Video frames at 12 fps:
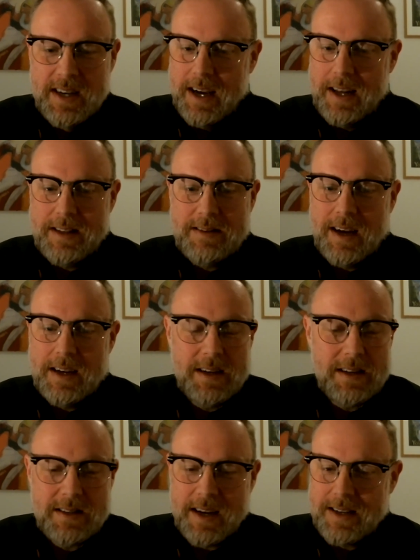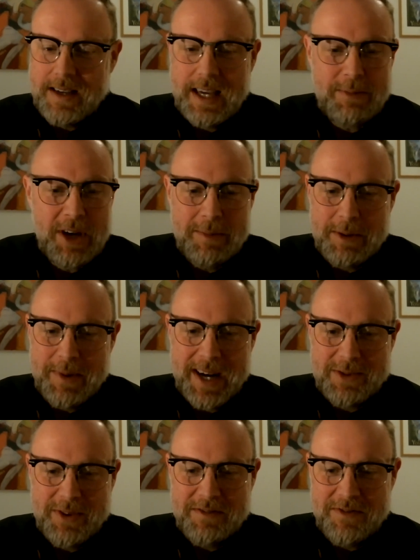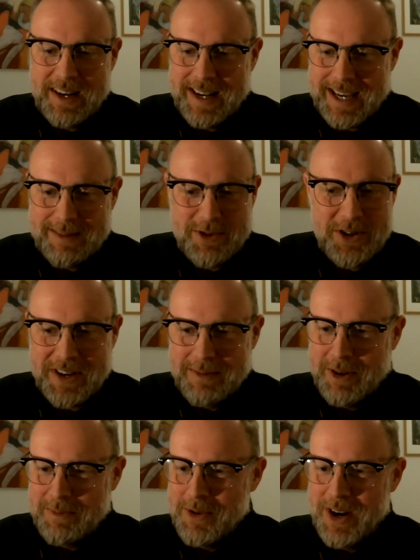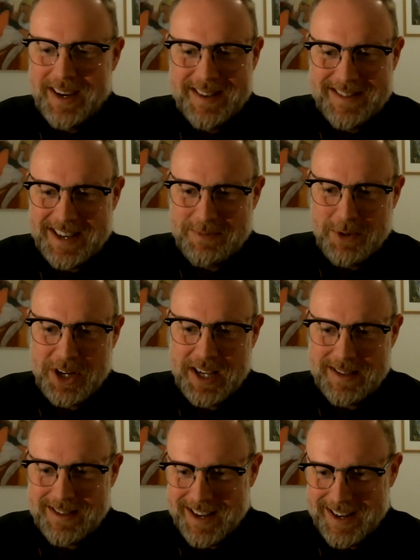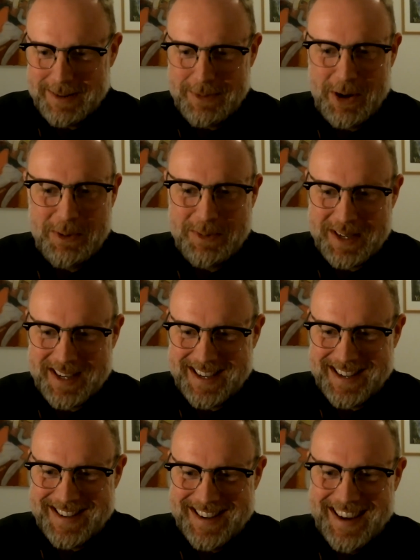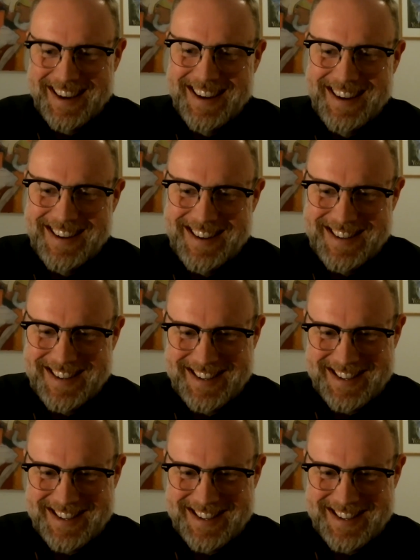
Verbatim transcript: and it, I, I, keep coming back to i feel like i'm talking about brian's expertise here i'm hoping he can uh,